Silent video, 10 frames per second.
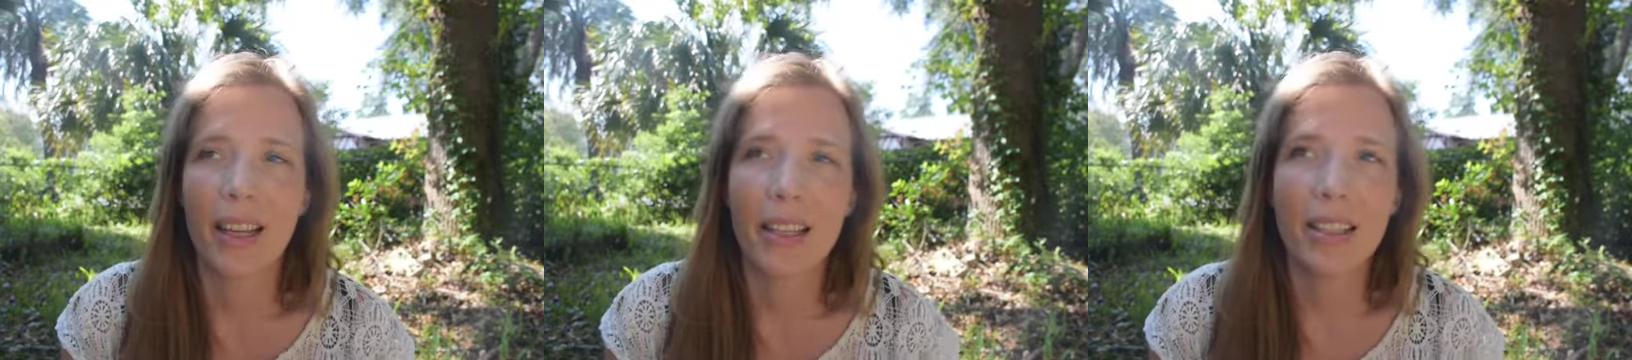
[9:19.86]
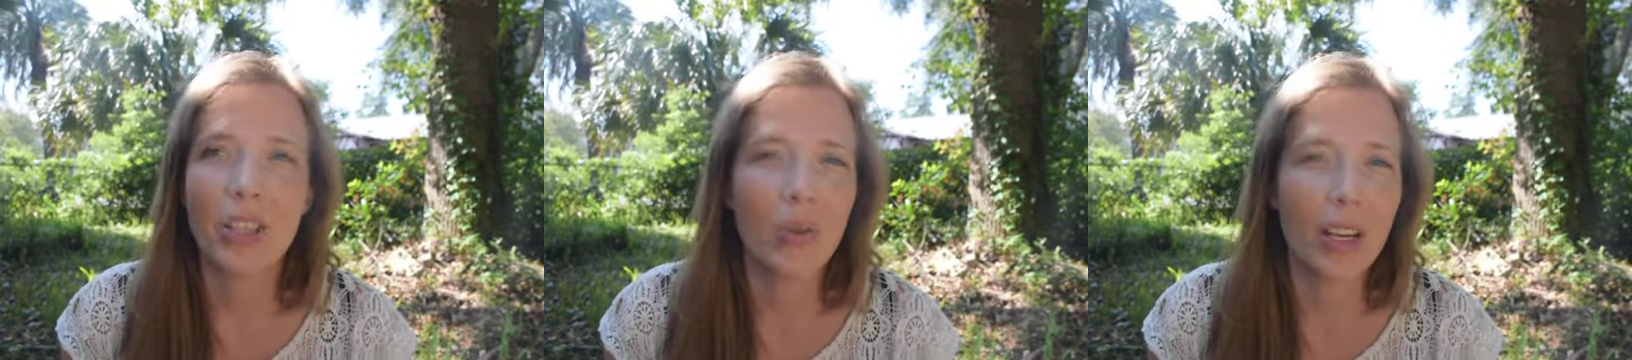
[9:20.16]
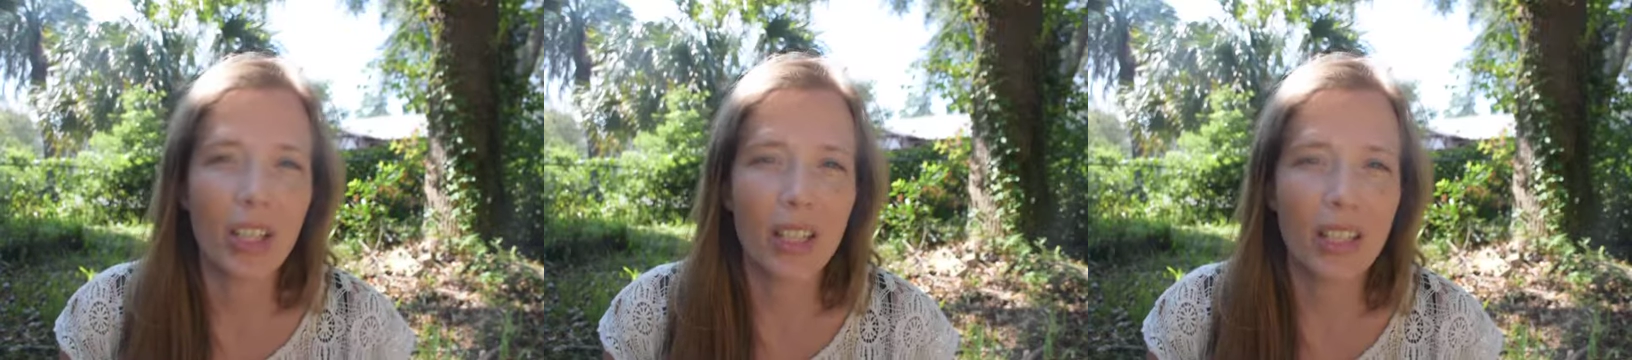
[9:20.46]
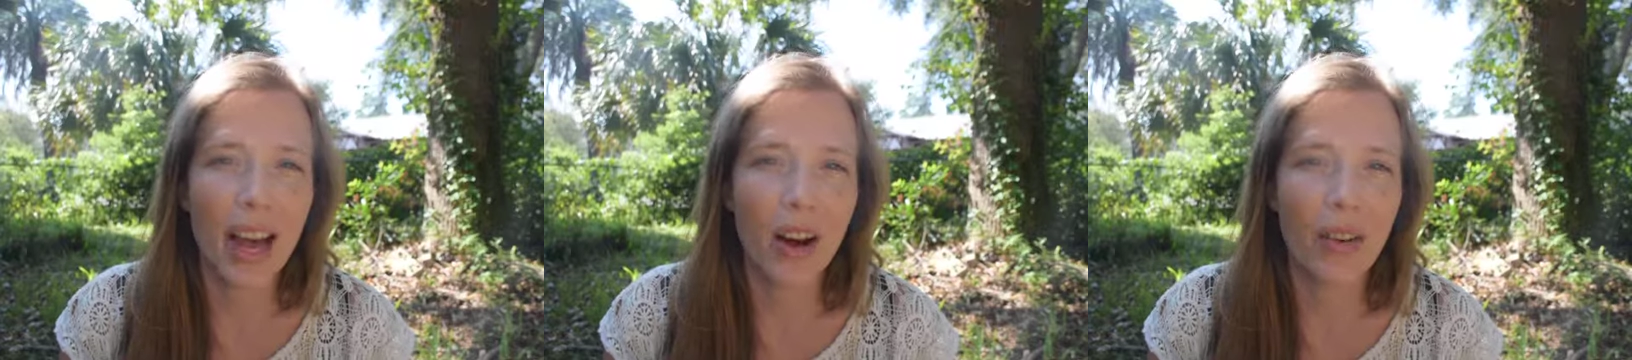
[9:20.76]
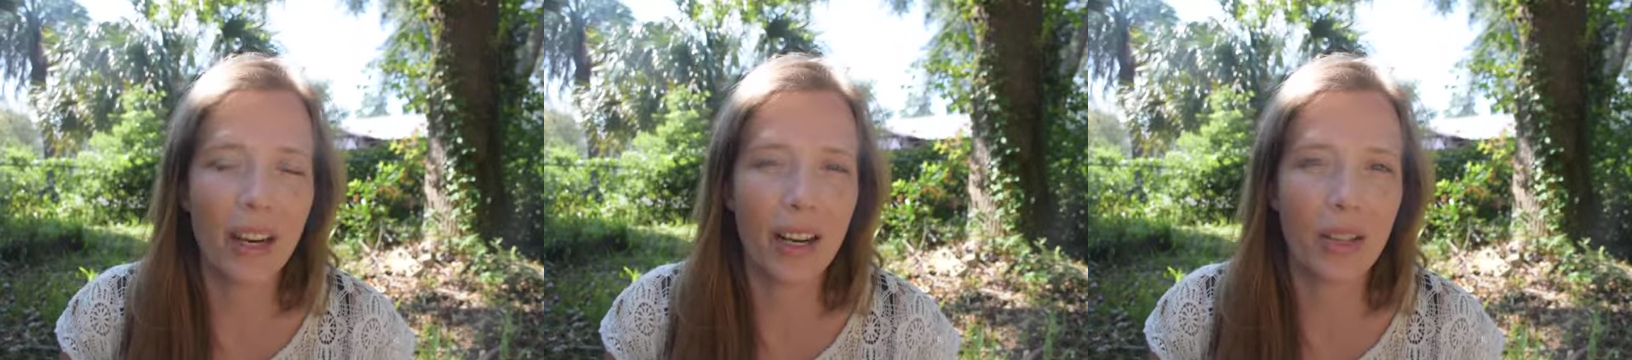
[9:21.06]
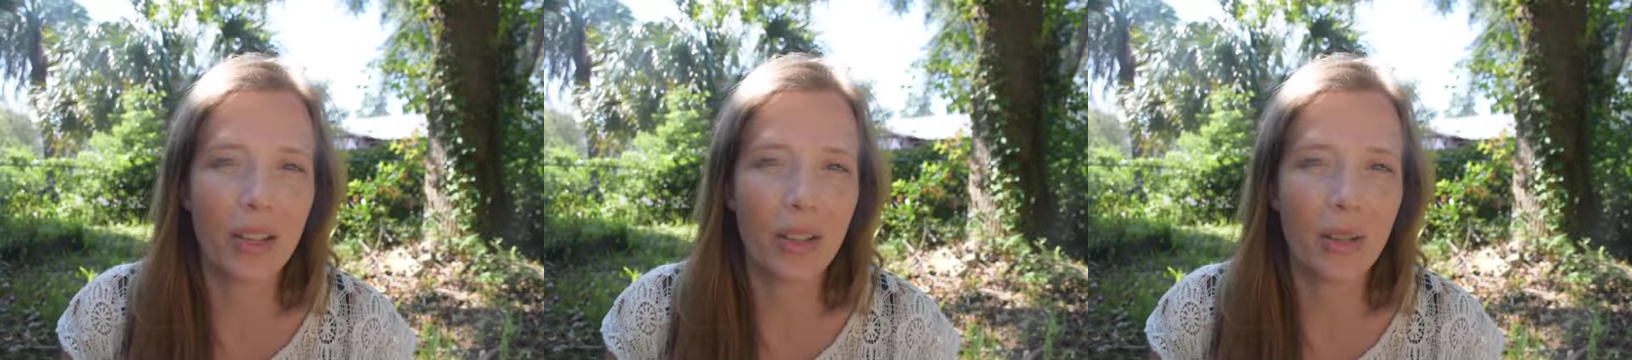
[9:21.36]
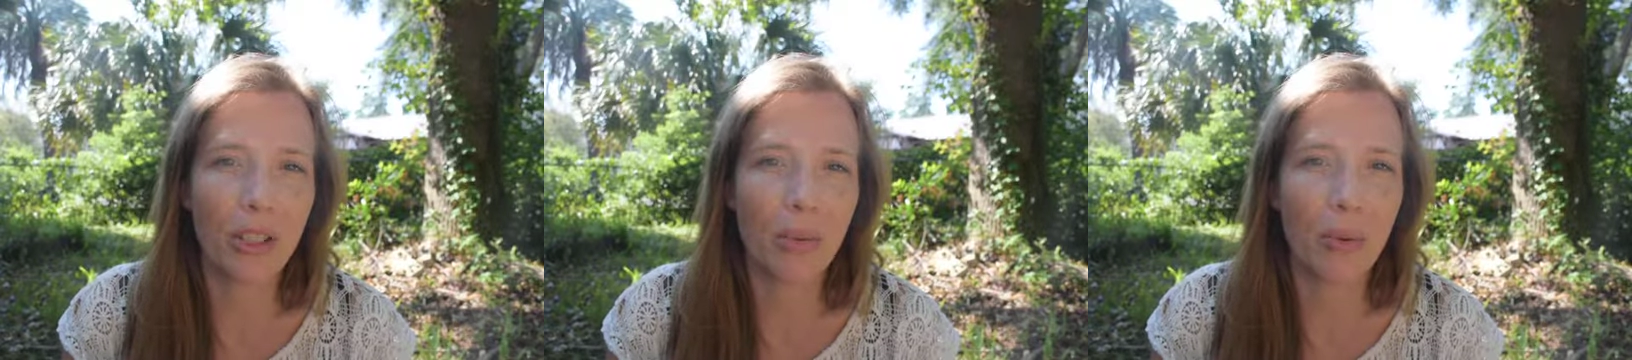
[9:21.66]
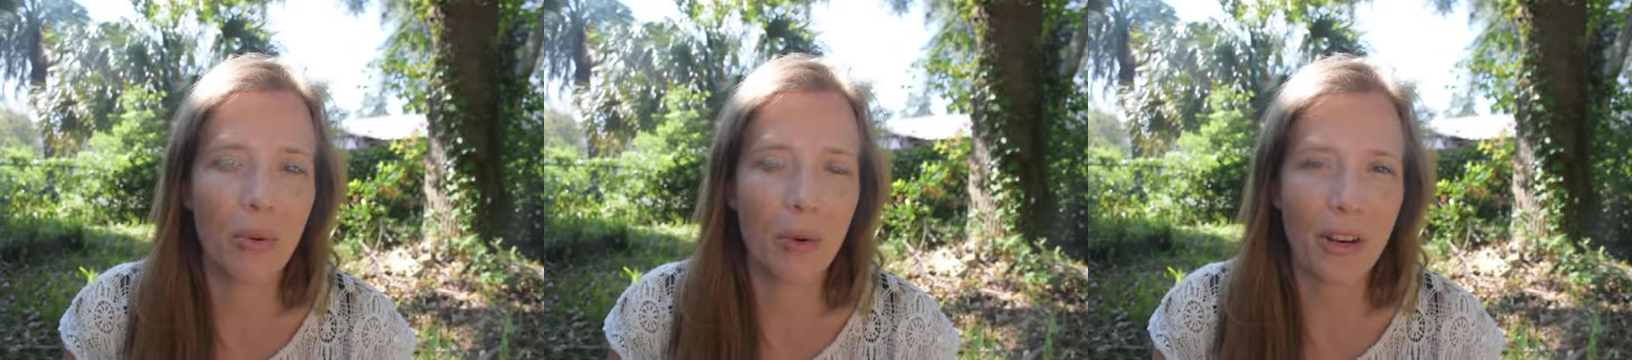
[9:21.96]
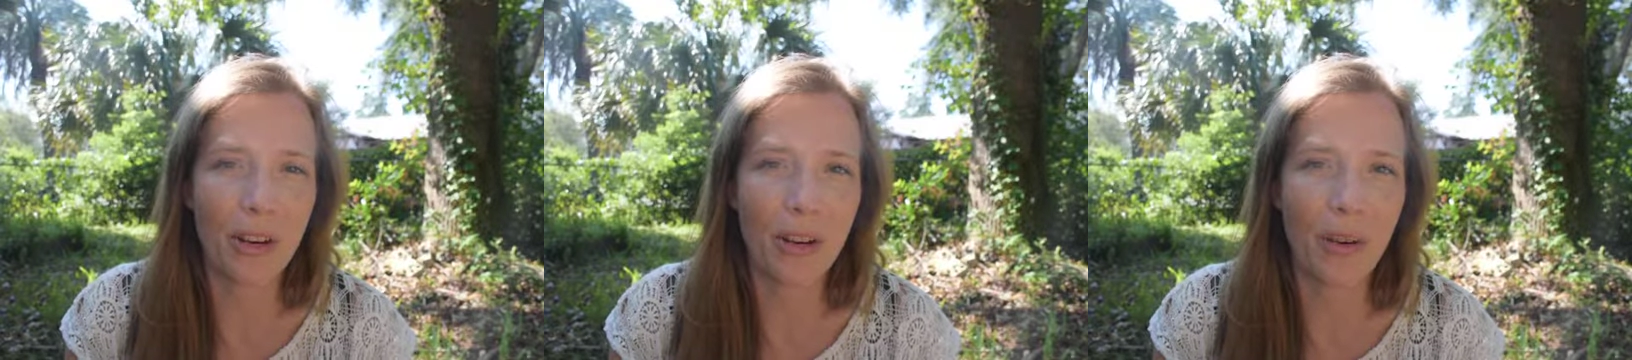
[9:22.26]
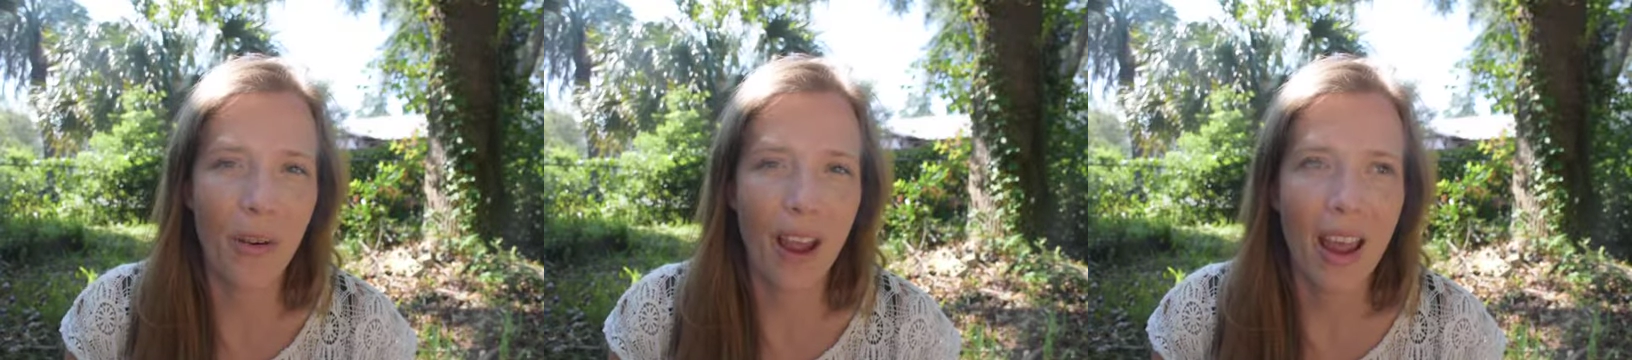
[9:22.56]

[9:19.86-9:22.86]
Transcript: situations out there to support you,